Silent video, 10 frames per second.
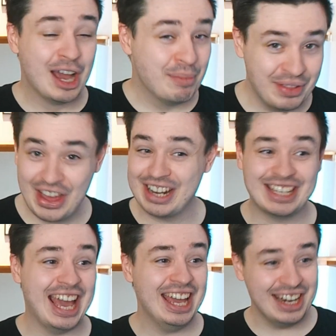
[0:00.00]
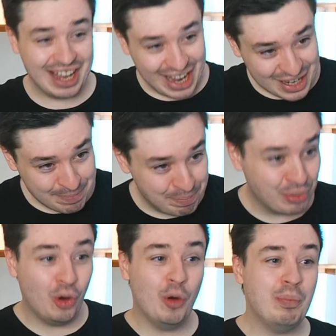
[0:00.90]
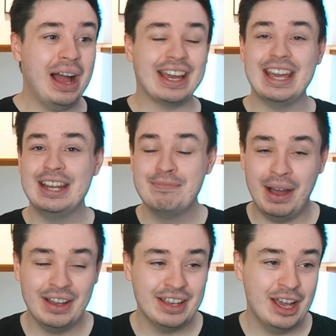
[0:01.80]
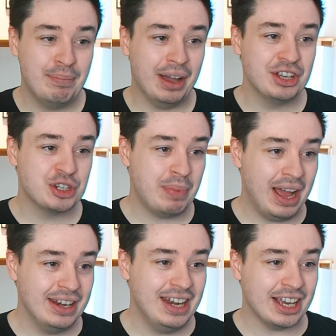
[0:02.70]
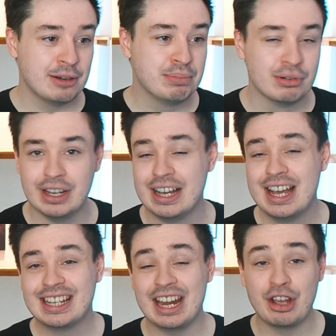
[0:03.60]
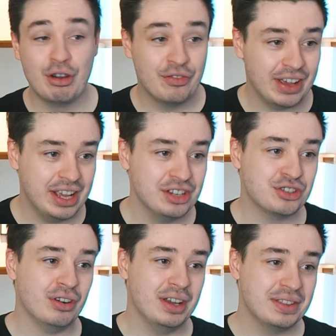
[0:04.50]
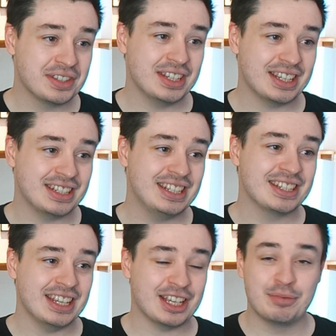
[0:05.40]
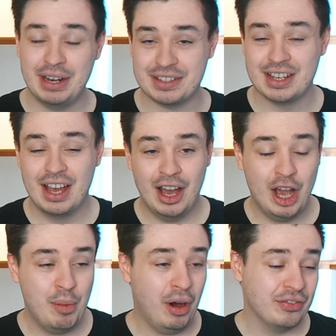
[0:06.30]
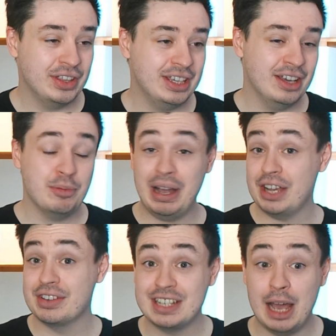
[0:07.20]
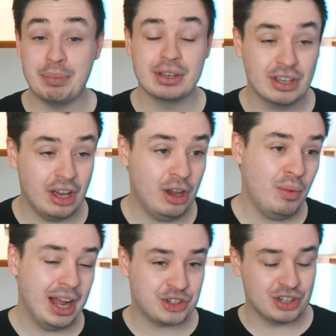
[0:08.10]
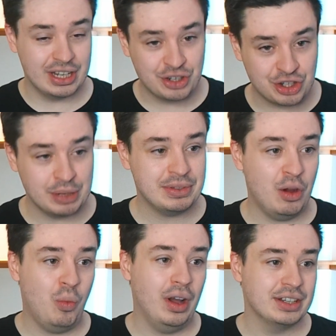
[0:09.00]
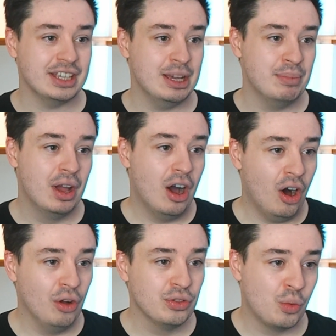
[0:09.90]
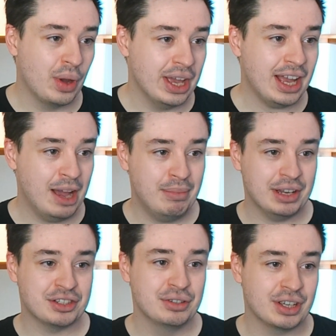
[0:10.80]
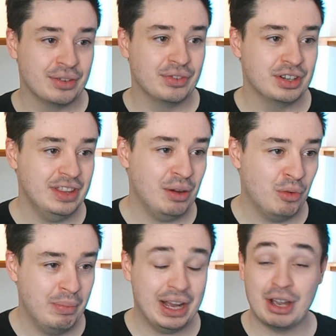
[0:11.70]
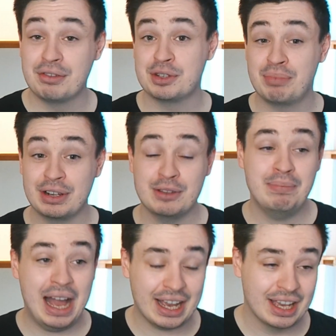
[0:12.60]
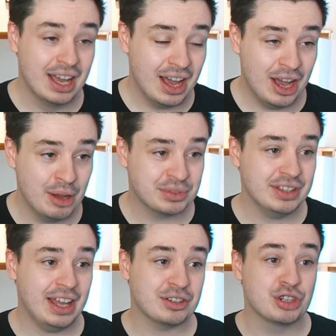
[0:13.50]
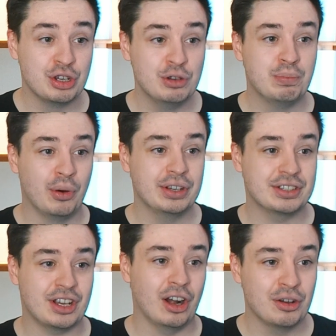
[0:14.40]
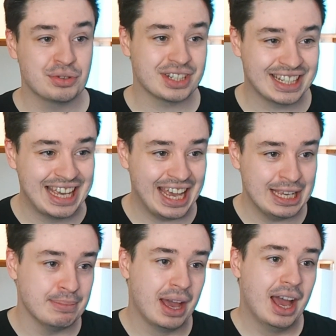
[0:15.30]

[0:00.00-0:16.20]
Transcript: But then again, brought back in by uh, by Japan. Nakabula getting over for his try in the sixty-sixth minute um, off the uh, the back of a tap and go, actually, and shipped out wide to him on the wing, and Matsuda converting that one back over to bring them back um, to that two-point close game.